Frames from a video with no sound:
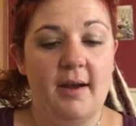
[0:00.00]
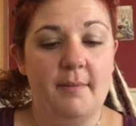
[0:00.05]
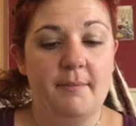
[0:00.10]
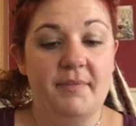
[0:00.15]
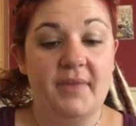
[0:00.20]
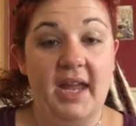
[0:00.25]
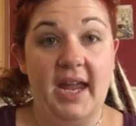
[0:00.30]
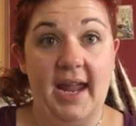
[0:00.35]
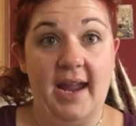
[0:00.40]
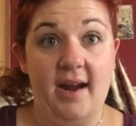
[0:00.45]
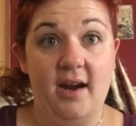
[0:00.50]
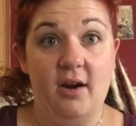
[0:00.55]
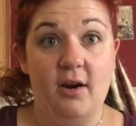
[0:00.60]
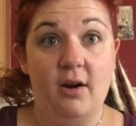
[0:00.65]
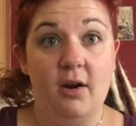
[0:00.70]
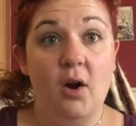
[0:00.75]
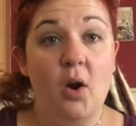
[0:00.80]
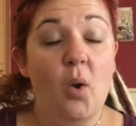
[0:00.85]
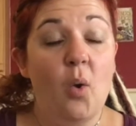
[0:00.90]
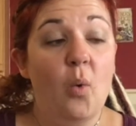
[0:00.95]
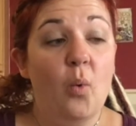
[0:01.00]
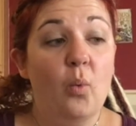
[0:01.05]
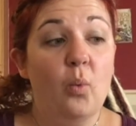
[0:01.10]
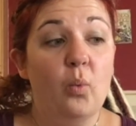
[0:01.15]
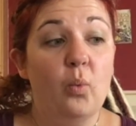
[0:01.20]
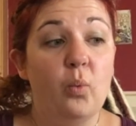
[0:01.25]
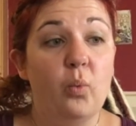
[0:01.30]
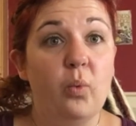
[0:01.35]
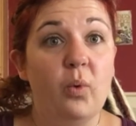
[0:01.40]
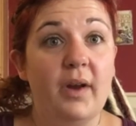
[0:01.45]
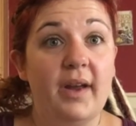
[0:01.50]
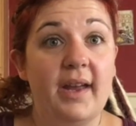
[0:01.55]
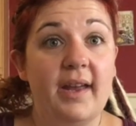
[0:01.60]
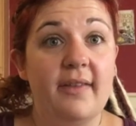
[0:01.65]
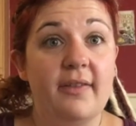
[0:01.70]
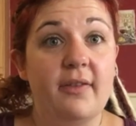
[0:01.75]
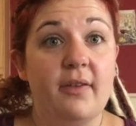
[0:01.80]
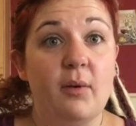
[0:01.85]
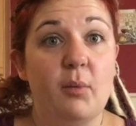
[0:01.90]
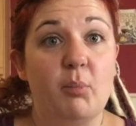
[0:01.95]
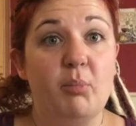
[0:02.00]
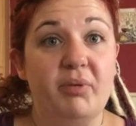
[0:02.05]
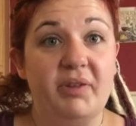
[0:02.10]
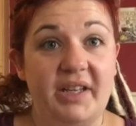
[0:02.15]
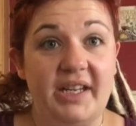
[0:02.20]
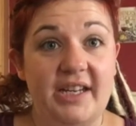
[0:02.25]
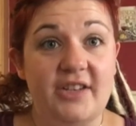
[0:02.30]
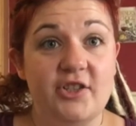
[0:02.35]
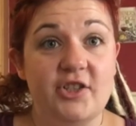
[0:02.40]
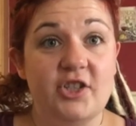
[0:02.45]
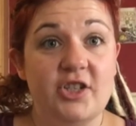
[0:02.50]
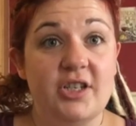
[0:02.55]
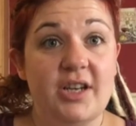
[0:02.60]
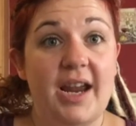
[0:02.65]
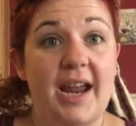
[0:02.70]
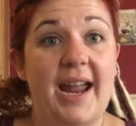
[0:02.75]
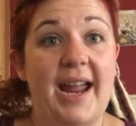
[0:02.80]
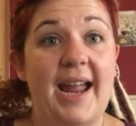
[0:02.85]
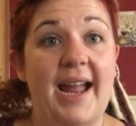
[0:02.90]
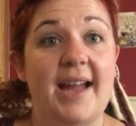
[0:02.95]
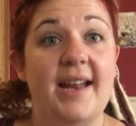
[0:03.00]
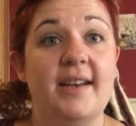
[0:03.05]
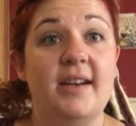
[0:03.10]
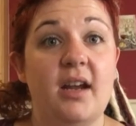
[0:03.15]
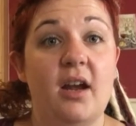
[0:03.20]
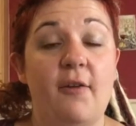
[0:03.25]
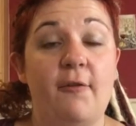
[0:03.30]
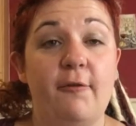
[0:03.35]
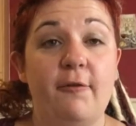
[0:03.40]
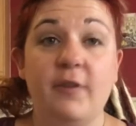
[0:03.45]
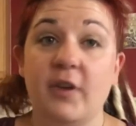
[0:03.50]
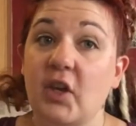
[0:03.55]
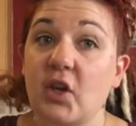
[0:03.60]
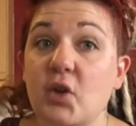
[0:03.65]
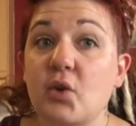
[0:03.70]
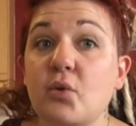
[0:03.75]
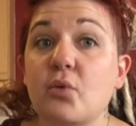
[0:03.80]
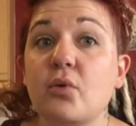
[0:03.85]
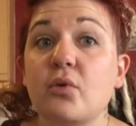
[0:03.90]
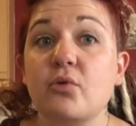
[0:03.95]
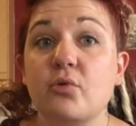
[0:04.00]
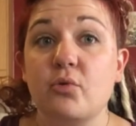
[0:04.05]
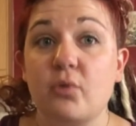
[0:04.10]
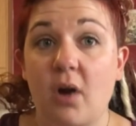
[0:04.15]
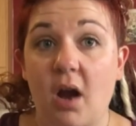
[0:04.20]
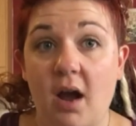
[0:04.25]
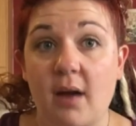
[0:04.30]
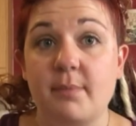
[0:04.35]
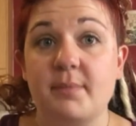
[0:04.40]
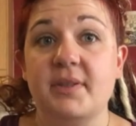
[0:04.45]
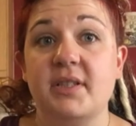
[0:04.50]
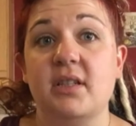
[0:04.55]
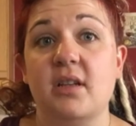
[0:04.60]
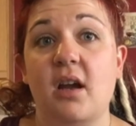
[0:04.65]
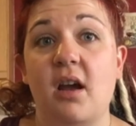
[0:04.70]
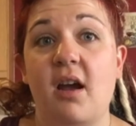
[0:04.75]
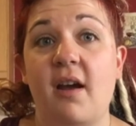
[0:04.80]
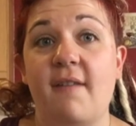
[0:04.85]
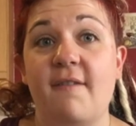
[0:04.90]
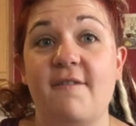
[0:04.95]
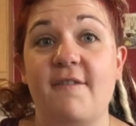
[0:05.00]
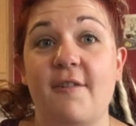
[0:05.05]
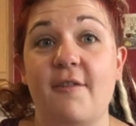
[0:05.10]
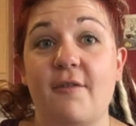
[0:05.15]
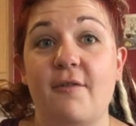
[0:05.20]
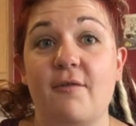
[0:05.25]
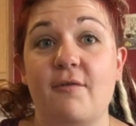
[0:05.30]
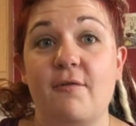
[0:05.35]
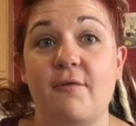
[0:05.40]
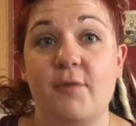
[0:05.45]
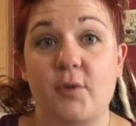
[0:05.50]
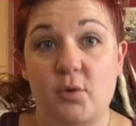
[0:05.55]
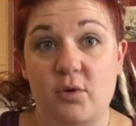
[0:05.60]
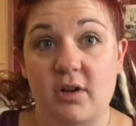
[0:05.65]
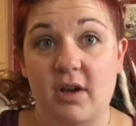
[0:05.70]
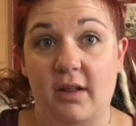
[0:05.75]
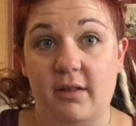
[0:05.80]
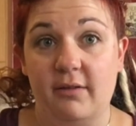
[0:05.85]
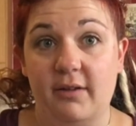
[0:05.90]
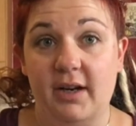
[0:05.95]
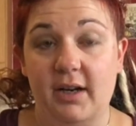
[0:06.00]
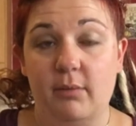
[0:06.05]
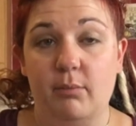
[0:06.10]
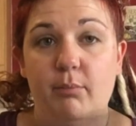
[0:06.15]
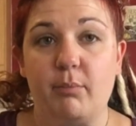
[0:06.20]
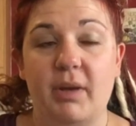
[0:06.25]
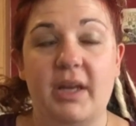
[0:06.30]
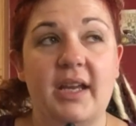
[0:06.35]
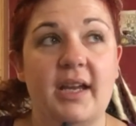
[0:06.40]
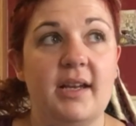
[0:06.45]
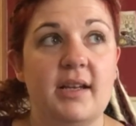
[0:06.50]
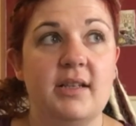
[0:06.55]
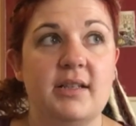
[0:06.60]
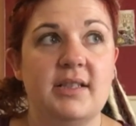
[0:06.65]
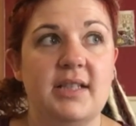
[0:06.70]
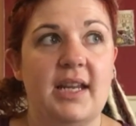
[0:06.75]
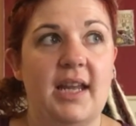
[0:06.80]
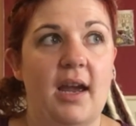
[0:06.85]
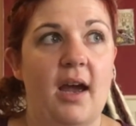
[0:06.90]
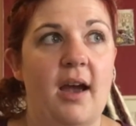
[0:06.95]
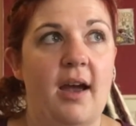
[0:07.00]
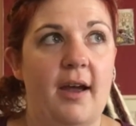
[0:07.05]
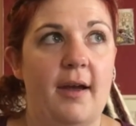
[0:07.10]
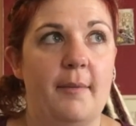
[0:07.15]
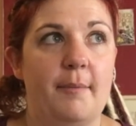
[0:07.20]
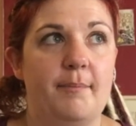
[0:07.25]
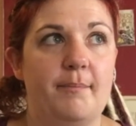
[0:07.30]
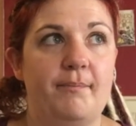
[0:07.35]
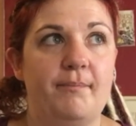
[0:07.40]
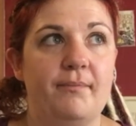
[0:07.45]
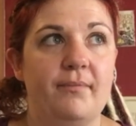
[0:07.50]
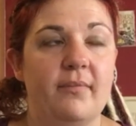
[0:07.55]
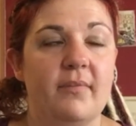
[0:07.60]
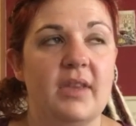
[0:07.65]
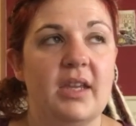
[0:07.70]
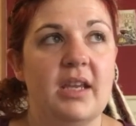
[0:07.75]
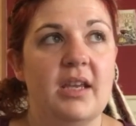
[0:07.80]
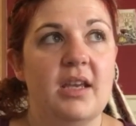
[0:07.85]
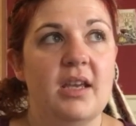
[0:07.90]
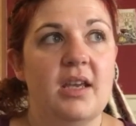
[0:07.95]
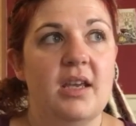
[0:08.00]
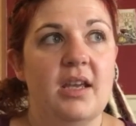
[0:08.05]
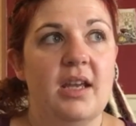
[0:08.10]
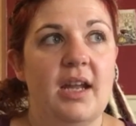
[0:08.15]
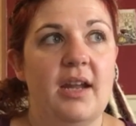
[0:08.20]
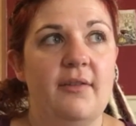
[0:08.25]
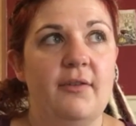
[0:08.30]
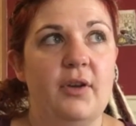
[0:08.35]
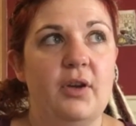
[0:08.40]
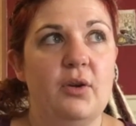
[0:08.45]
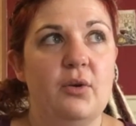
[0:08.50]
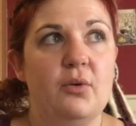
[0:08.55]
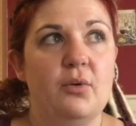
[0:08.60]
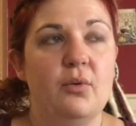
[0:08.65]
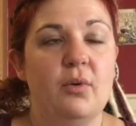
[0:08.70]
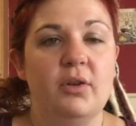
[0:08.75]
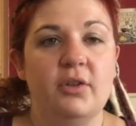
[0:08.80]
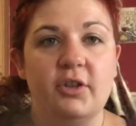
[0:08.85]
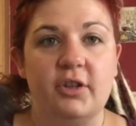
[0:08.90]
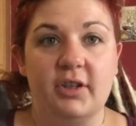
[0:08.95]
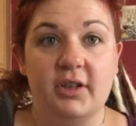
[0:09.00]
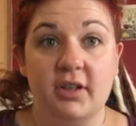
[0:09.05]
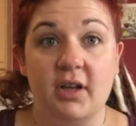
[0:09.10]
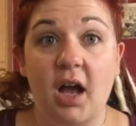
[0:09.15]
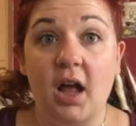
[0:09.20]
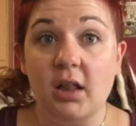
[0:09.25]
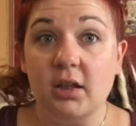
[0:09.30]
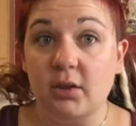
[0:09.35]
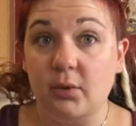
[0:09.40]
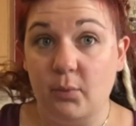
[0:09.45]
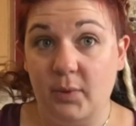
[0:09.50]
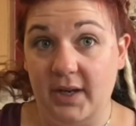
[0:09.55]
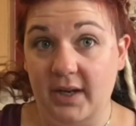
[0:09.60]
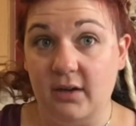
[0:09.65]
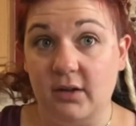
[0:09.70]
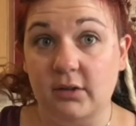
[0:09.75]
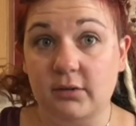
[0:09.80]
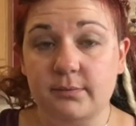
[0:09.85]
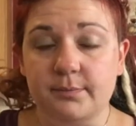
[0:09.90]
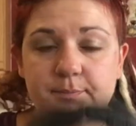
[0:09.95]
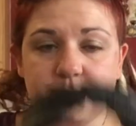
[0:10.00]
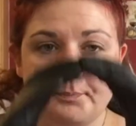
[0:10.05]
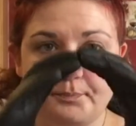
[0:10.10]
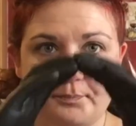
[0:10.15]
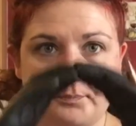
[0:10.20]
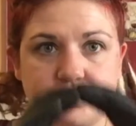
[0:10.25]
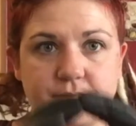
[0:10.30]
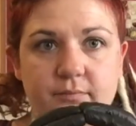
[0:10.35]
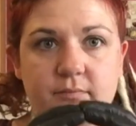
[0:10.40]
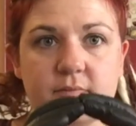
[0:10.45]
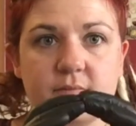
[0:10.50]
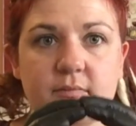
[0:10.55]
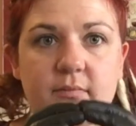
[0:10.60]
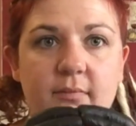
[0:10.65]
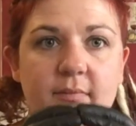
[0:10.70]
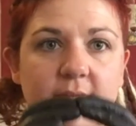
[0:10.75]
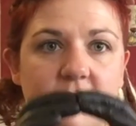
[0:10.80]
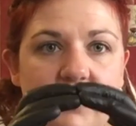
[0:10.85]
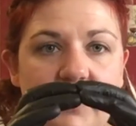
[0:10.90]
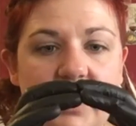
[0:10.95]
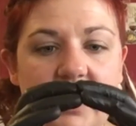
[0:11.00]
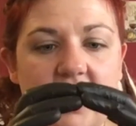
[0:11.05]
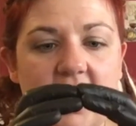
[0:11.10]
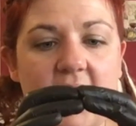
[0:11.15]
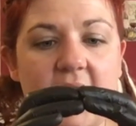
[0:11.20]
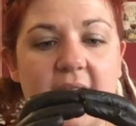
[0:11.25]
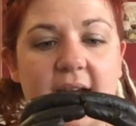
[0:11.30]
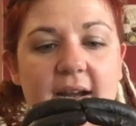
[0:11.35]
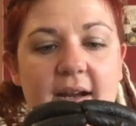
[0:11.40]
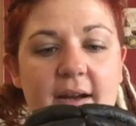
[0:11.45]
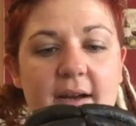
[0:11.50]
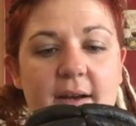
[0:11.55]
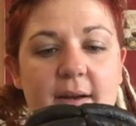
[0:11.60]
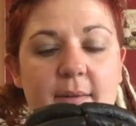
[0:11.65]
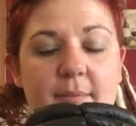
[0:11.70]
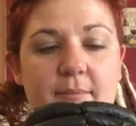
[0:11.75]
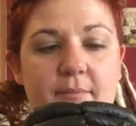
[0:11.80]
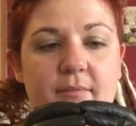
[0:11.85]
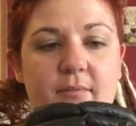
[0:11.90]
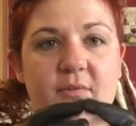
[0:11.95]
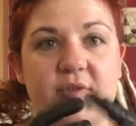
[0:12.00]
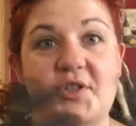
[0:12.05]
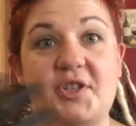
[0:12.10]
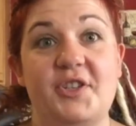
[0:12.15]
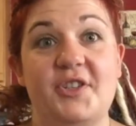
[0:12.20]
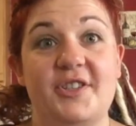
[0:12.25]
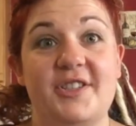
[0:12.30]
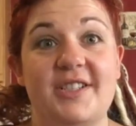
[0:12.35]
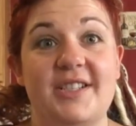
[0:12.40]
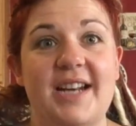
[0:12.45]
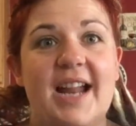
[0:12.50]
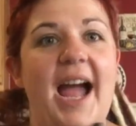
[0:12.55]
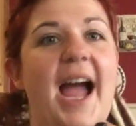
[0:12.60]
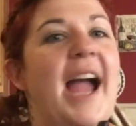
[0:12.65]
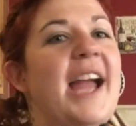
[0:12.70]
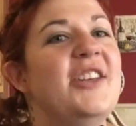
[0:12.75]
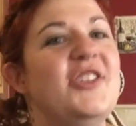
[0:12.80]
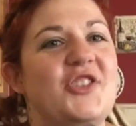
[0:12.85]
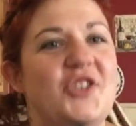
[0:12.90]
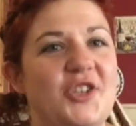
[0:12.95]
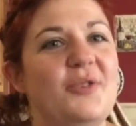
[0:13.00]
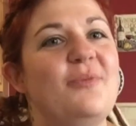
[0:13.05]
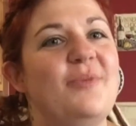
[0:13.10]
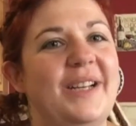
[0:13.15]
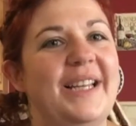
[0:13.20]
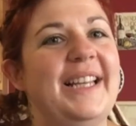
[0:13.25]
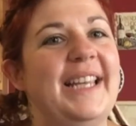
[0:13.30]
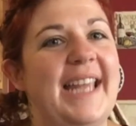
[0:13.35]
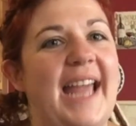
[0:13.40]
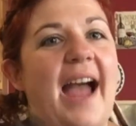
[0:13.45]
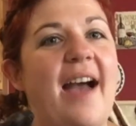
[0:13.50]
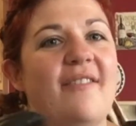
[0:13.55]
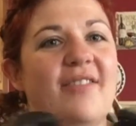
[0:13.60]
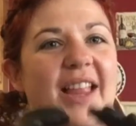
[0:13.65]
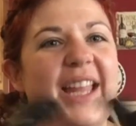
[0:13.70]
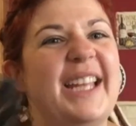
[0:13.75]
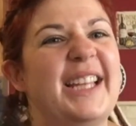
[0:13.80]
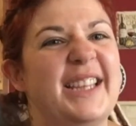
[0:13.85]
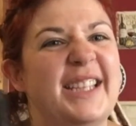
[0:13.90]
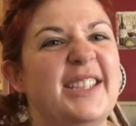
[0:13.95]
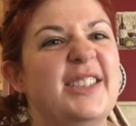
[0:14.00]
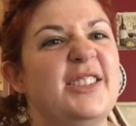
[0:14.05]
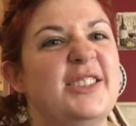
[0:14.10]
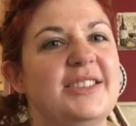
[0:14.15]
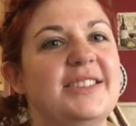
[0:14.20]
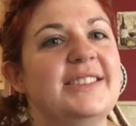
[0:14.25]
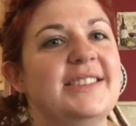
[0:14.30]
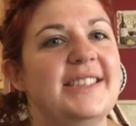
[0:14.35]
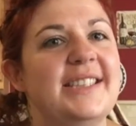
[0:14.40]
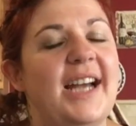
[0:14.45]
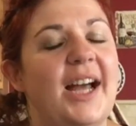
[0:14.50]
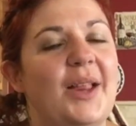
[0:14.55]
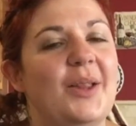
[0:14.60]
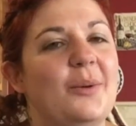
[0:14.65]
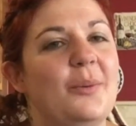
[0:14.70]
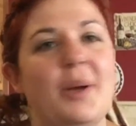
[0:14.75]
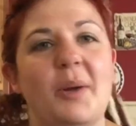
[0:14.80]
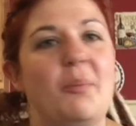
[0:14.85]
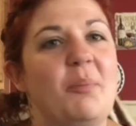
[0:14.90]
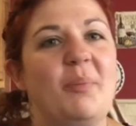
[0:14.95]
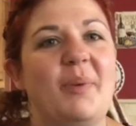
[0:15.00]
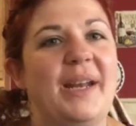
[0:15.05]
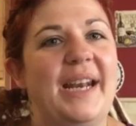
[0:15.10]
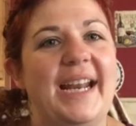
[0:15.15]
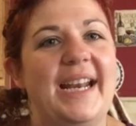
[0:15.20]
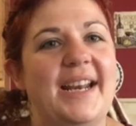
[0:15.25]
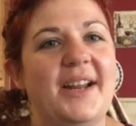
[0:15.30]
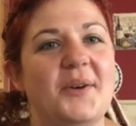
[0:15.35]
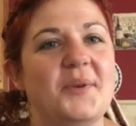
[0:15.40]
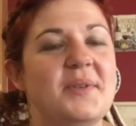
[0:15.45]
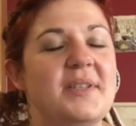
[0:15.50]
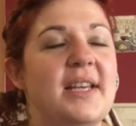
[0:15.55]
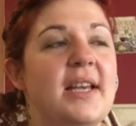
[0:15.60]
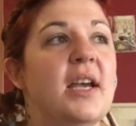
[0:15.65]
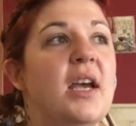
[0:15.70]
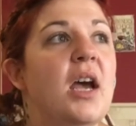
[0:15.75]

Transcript: the hair with bleach and a few drops of food coloring, because if you look at the color wheel, I should really have like a little color wheel, but I don't.